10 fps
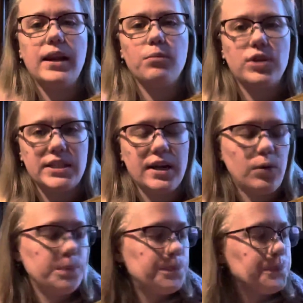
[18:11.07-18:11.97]
print it
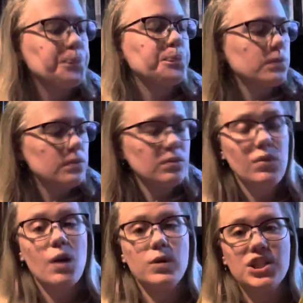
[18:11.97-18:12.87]
out,
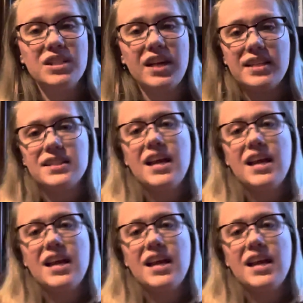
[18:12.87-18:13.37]
which is nice.